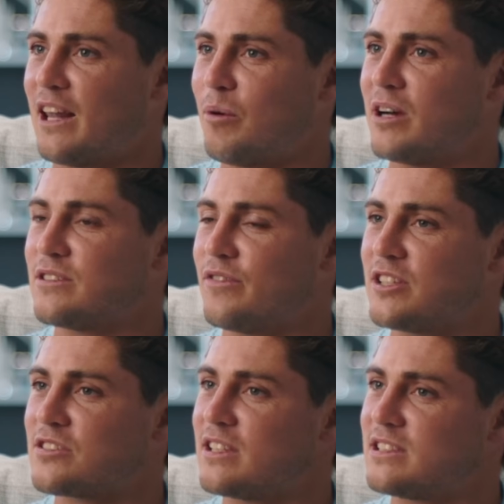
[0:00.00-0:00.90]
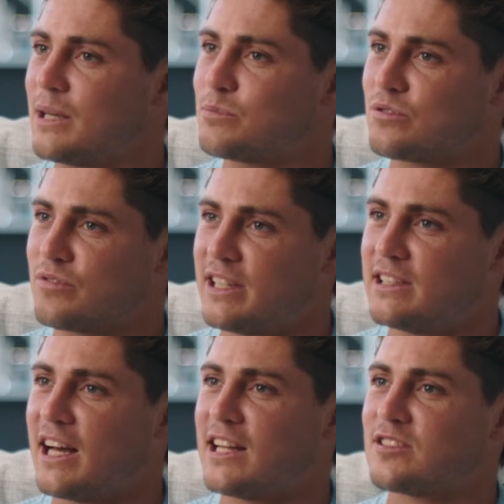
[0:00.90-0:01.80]
Otherwise, eventually teams will
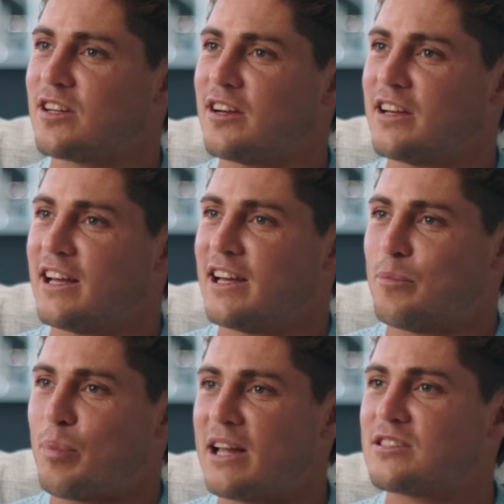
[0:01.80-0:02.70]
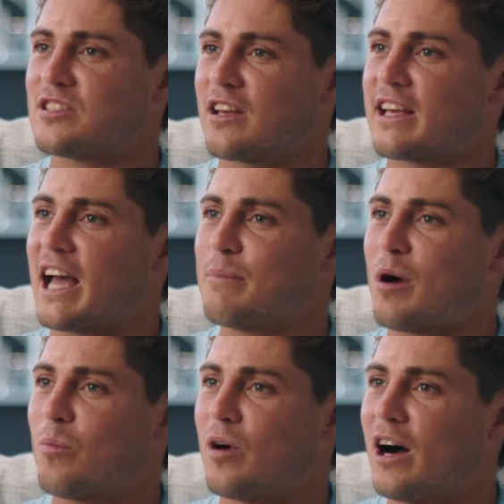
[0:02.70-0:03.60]
read that. So balancing your game
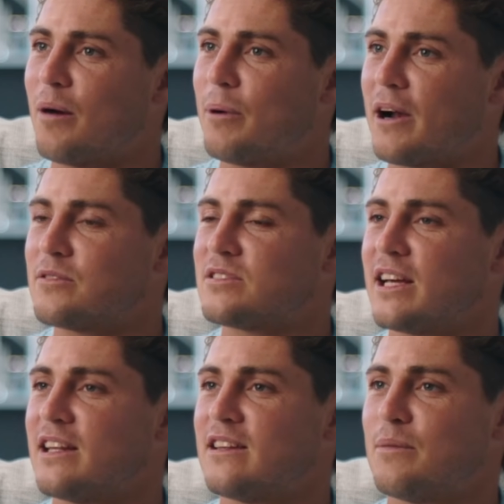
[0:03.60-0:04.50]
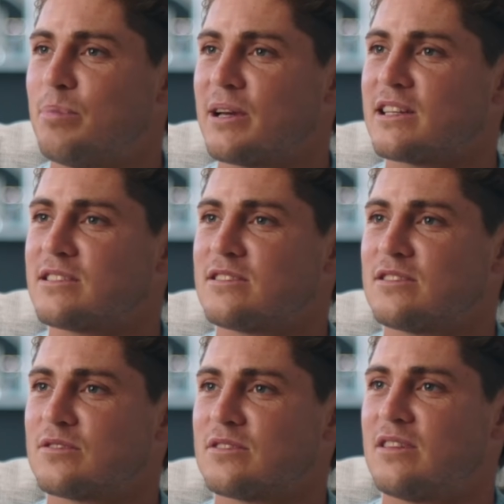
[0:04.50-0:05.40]
up well. But I would say the
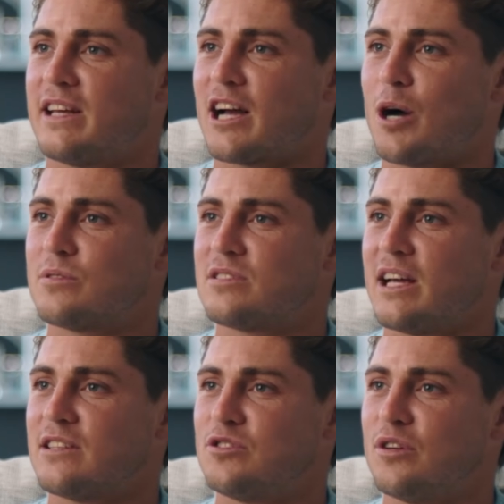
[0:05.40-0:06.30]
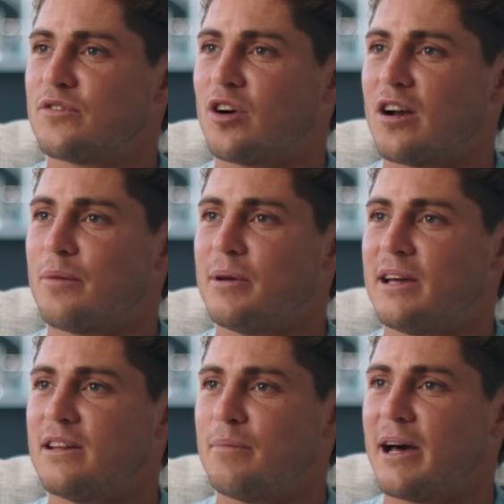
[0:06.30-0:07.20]
biggest thing I would say is you've got to
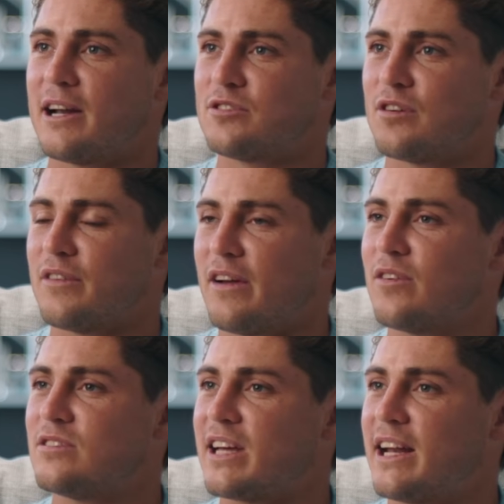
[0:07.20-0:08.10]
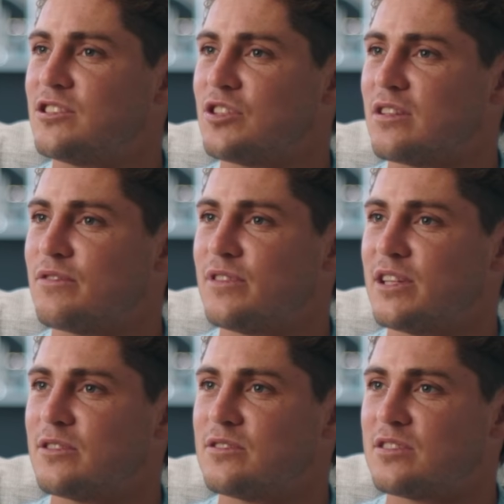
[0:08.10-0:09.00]
be the manager of everyone's energy on the
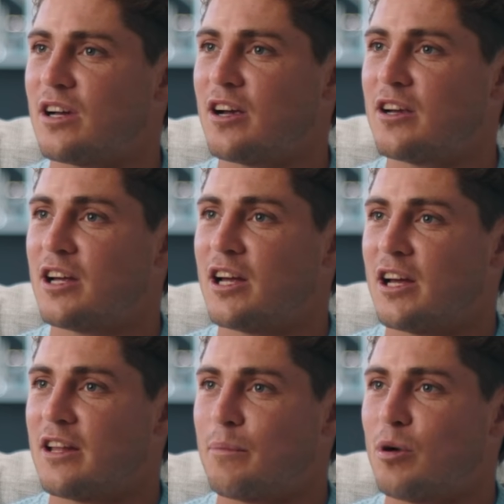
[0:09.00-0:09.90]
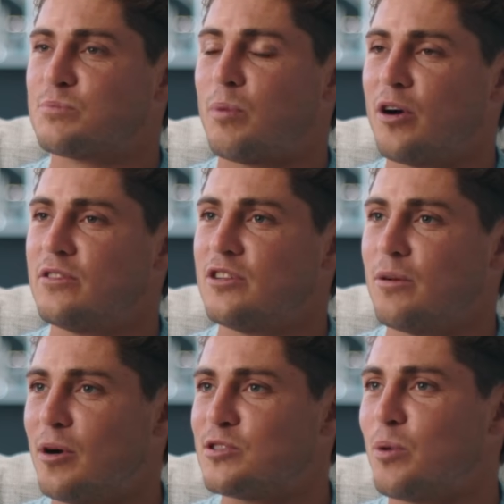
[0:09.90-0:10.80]
field. So your most
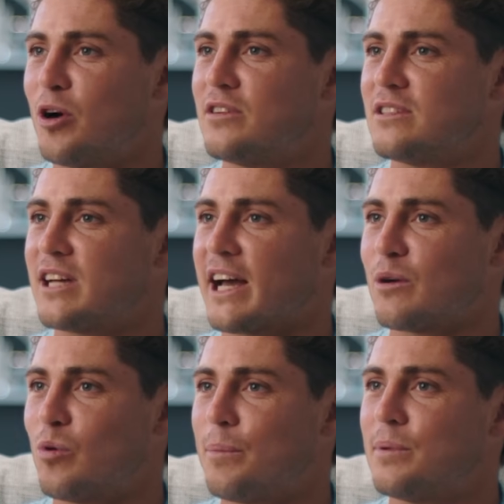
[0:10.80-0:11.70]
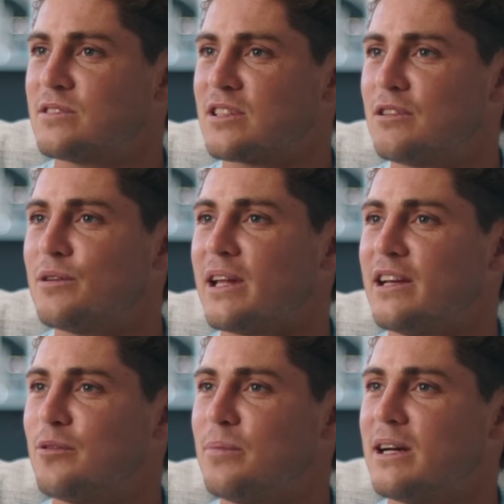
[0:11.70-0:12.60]
potent attacking weapons can do what they
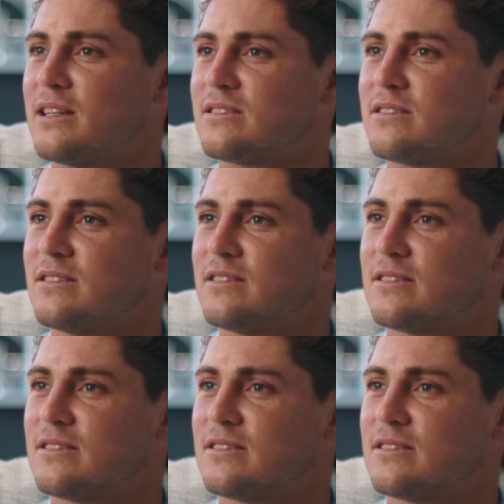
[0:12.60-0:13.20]
do best.